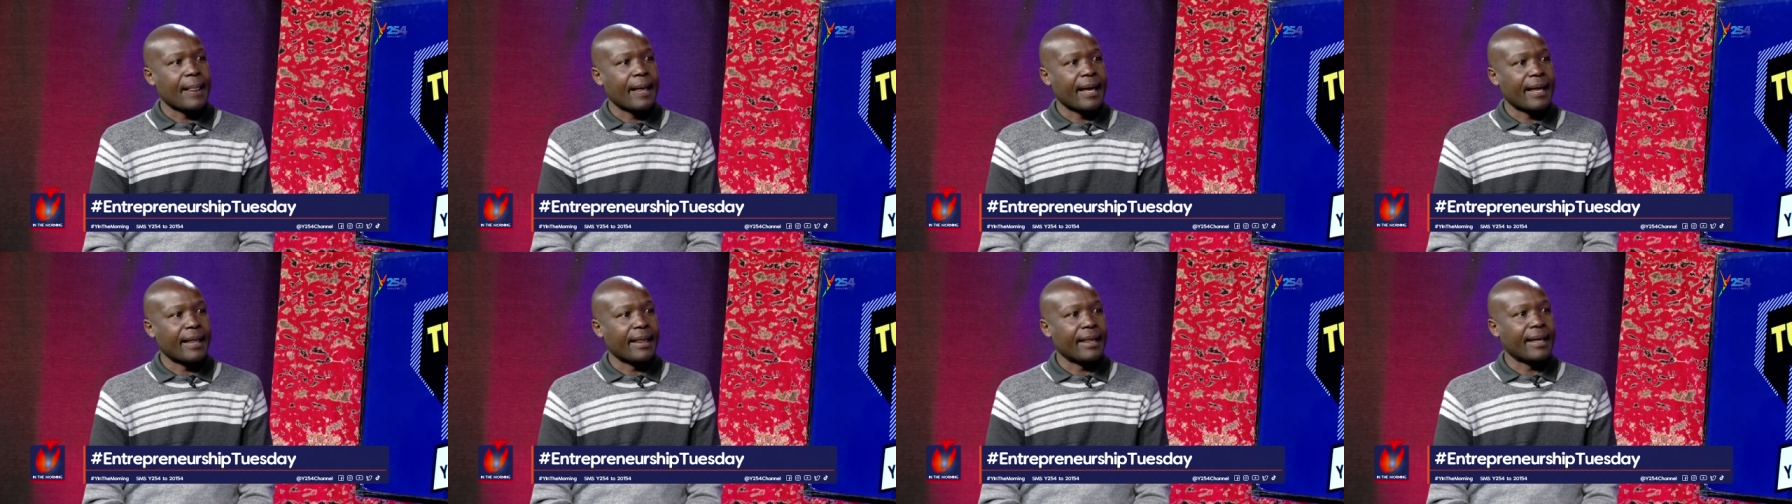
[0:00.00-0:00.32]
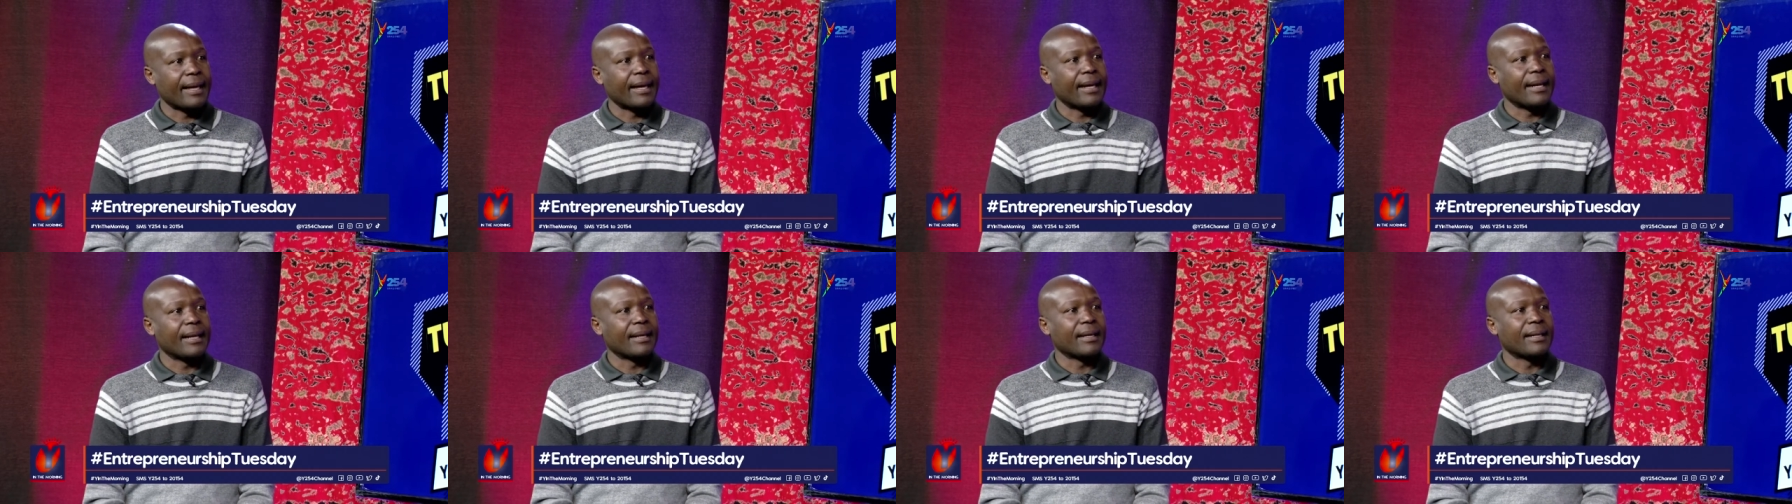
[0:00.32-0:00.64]
And
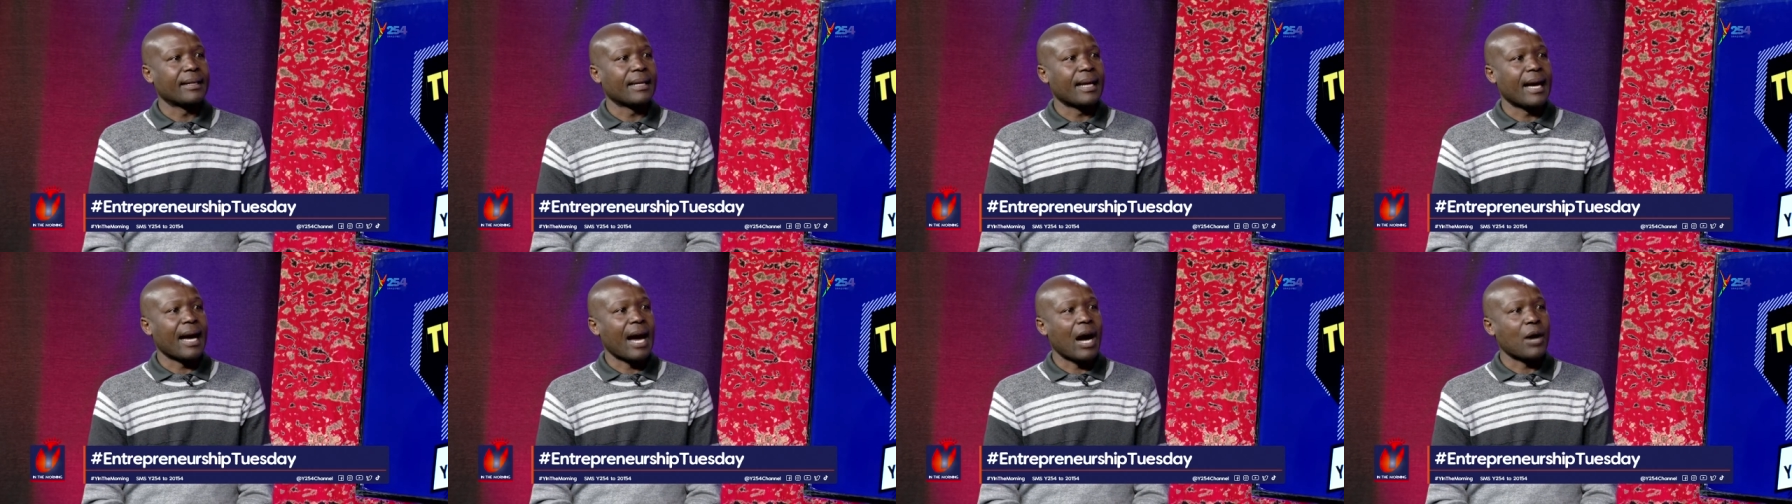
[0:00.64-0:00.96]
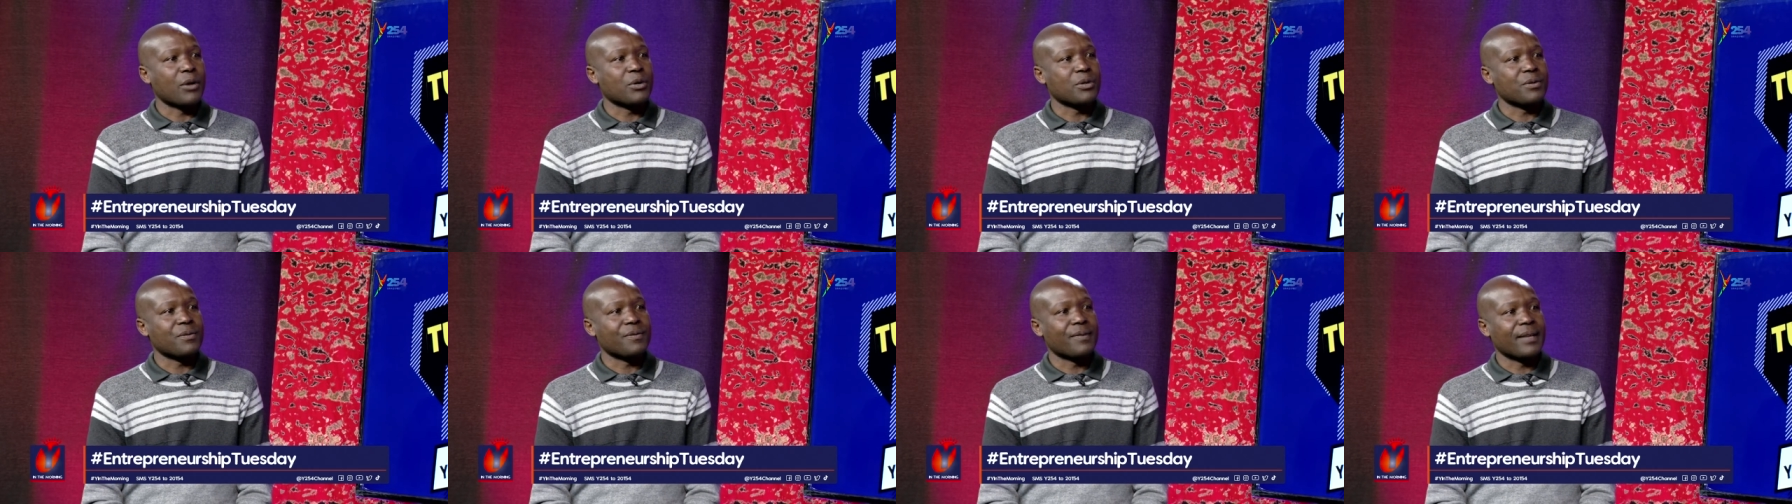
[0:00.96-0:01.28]
then
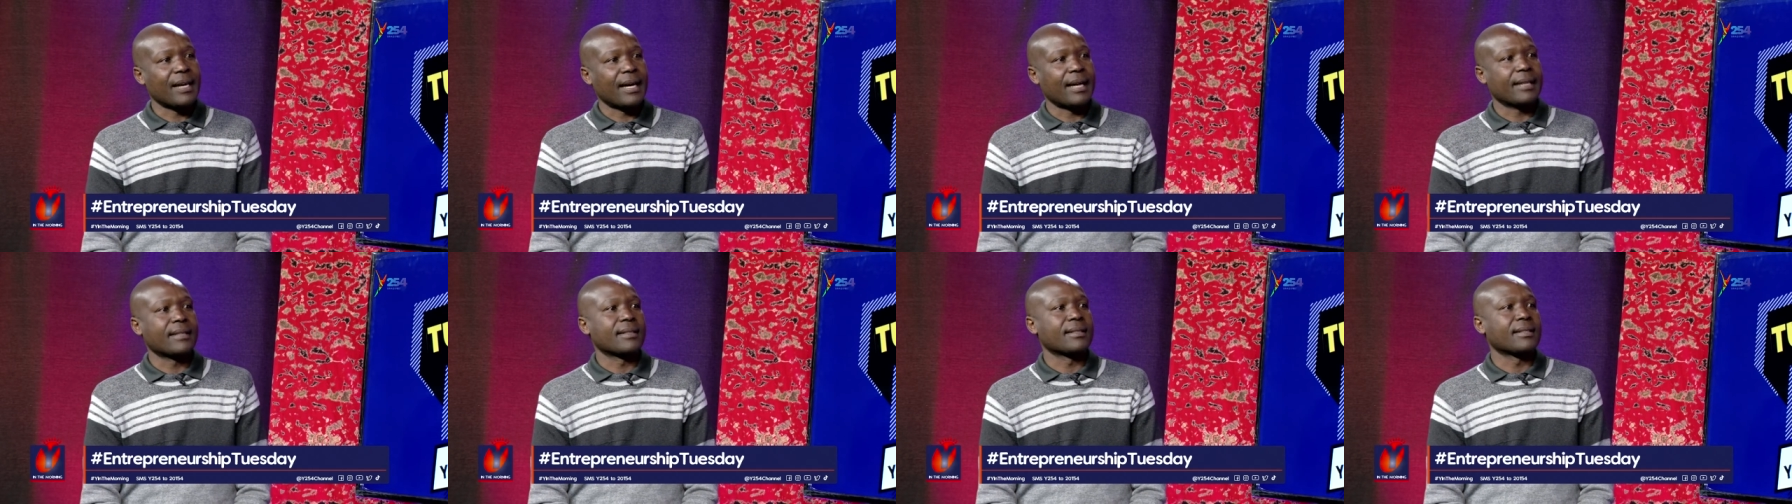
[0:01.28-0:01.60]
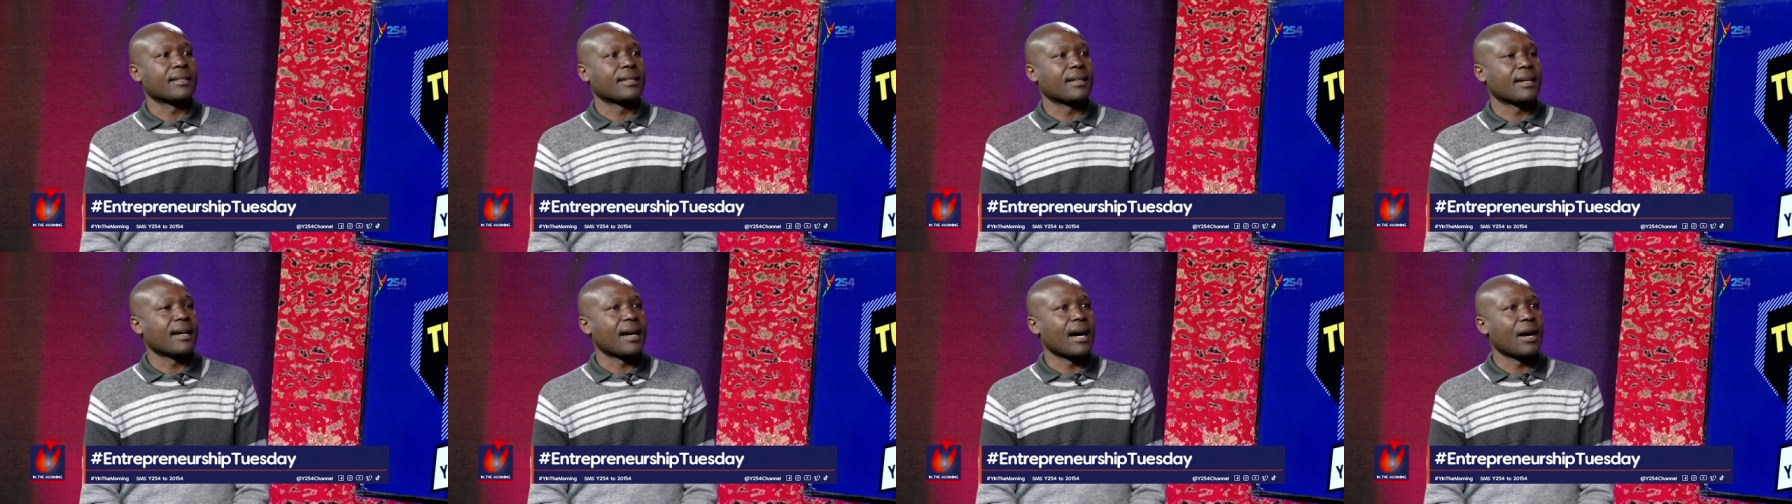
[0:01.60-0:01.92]
out of that,
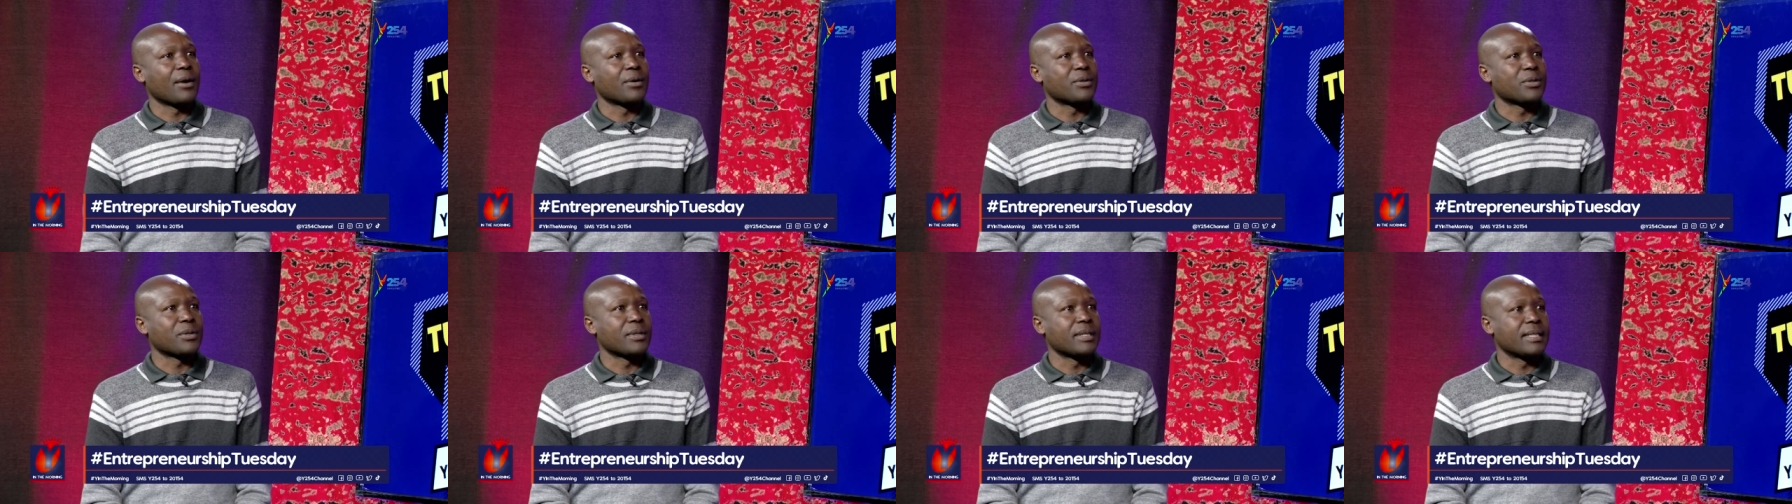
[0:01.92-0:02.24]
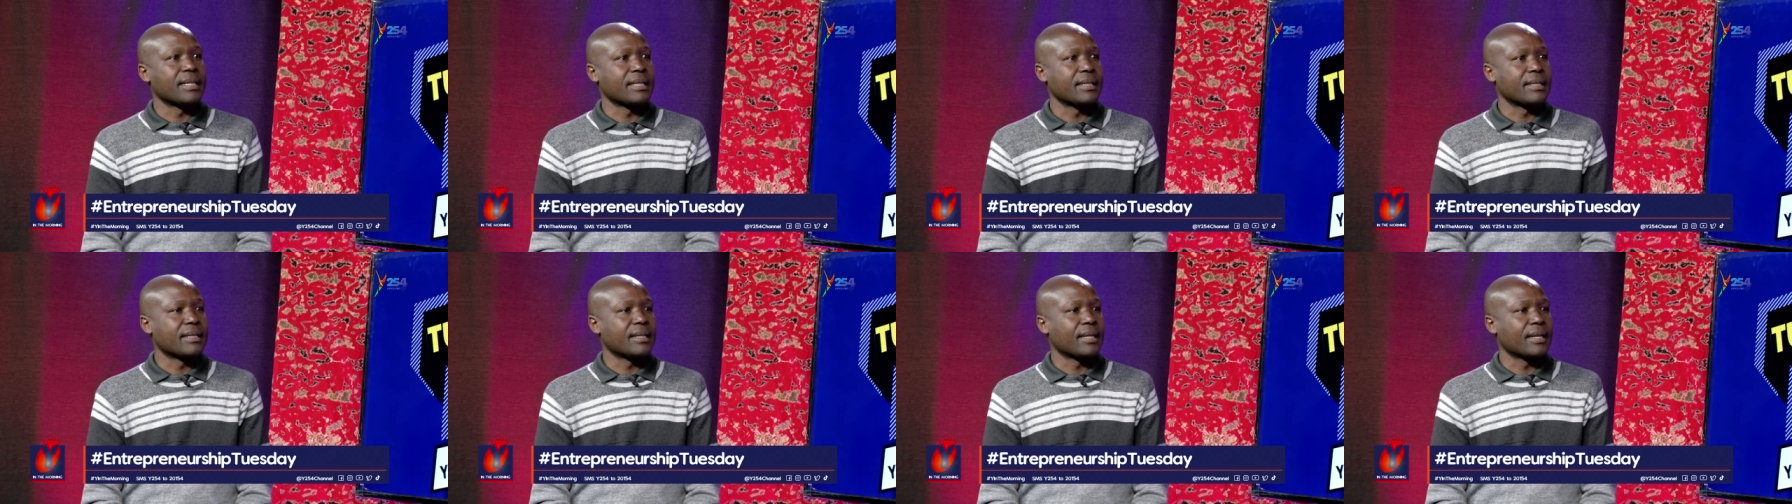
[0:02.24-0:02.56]
I also
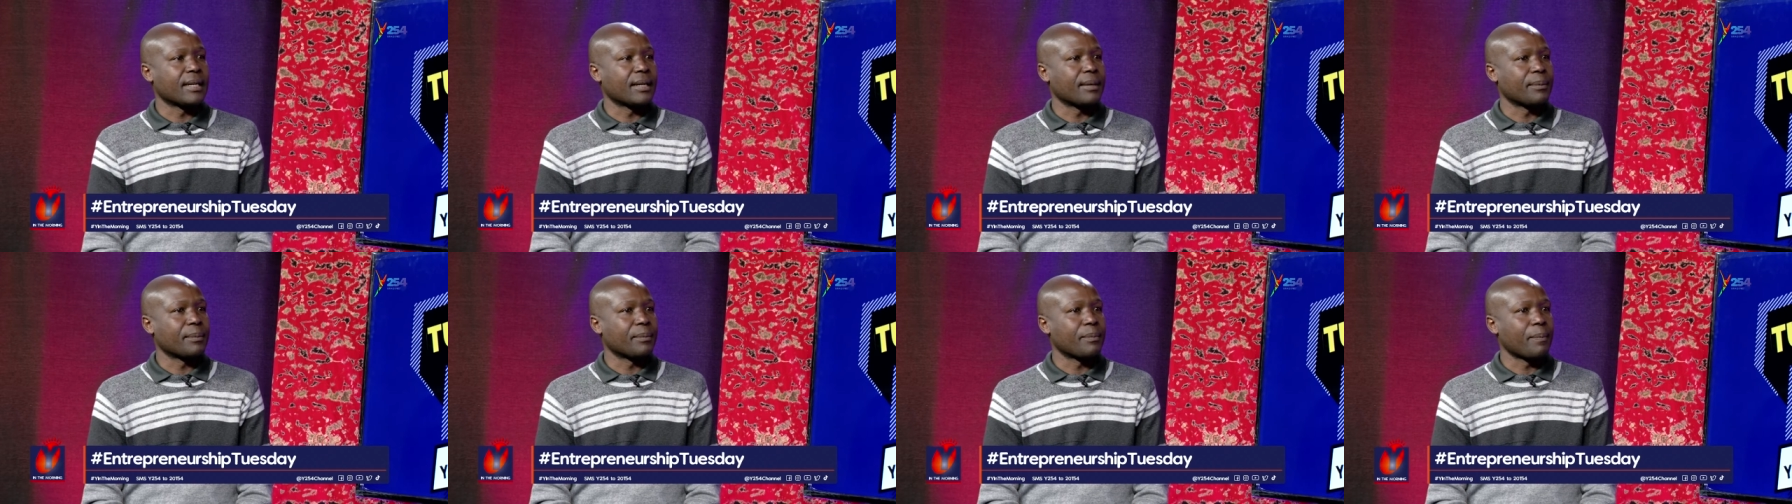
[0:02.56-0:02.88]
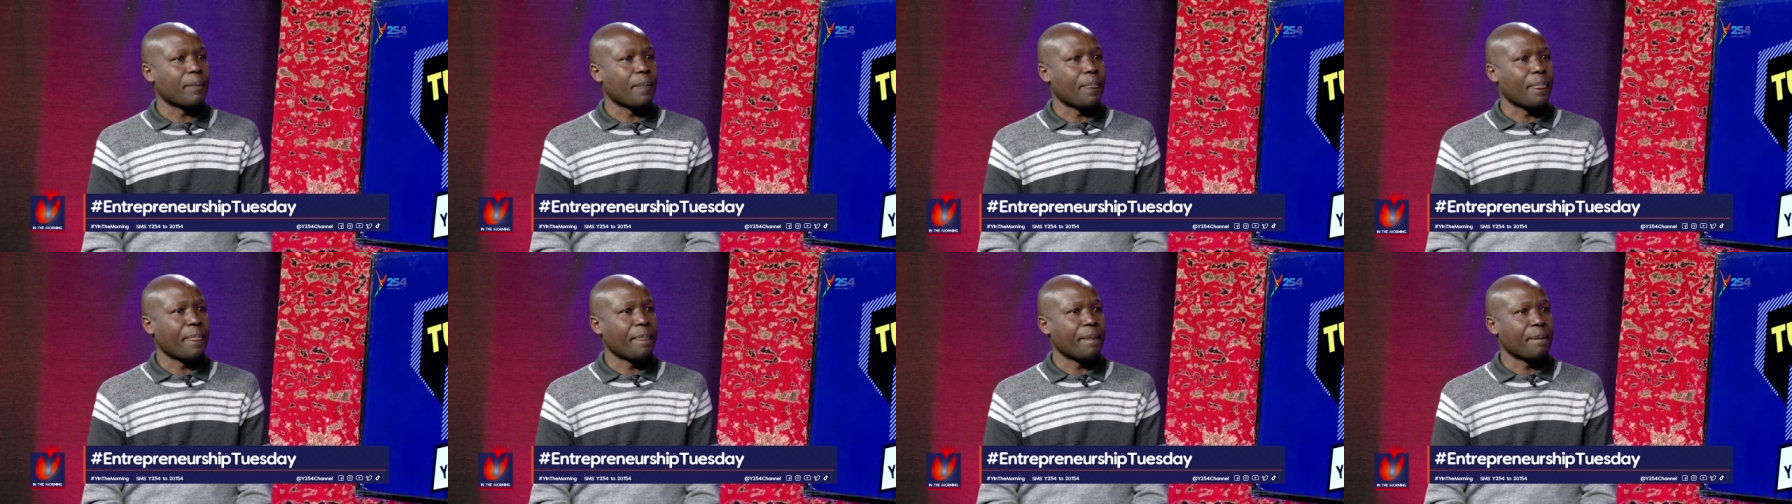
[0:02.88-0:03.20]
did,
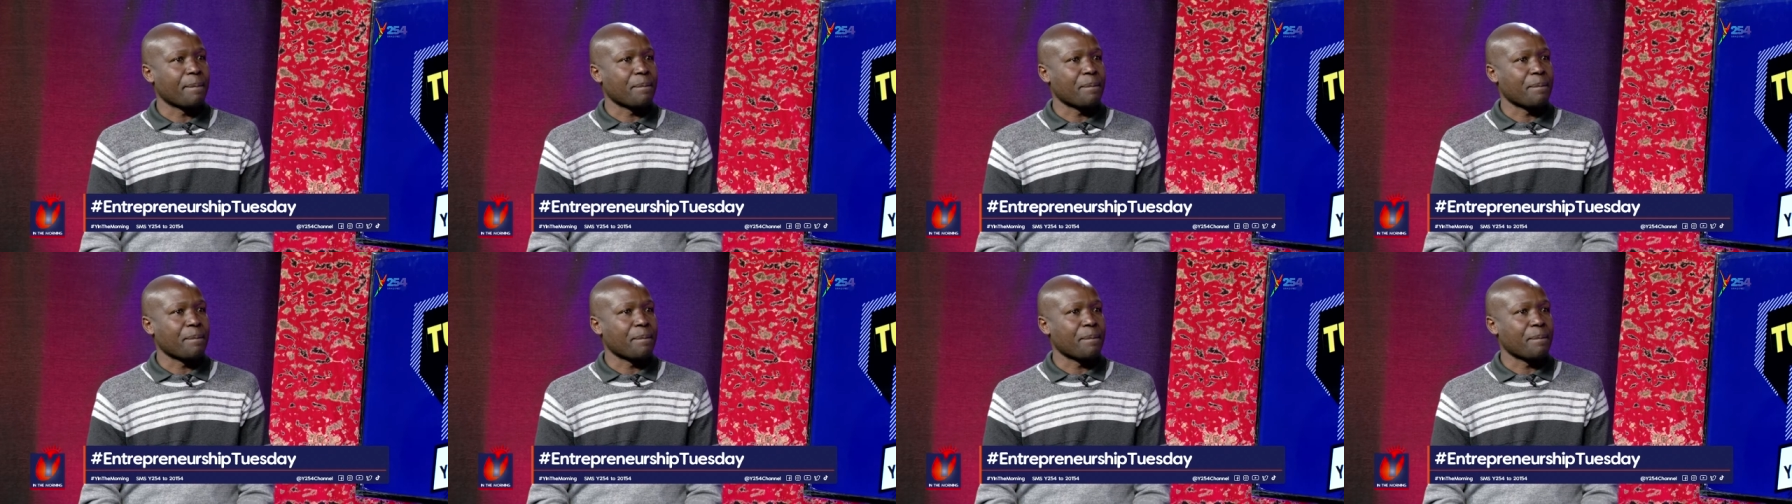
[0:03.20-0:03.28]
um,